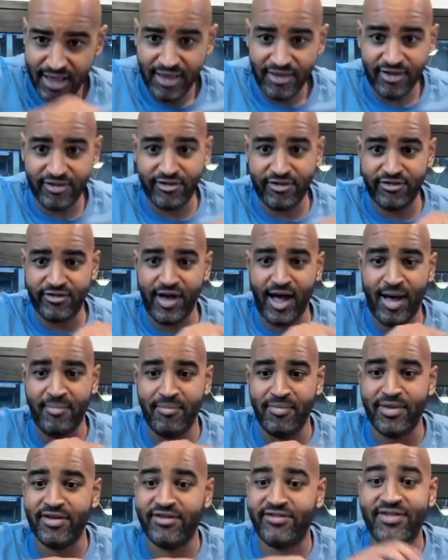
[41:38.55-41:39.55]
This is
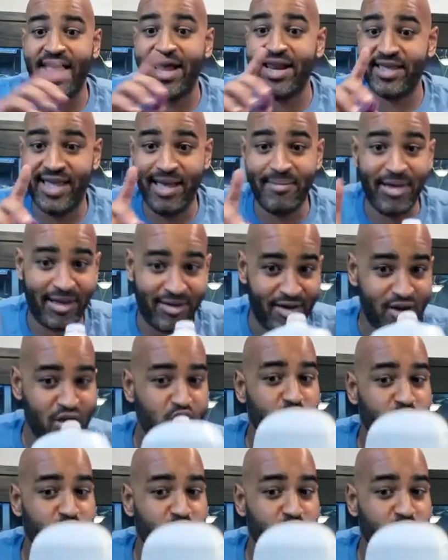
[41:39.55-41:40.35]
not a gimmick.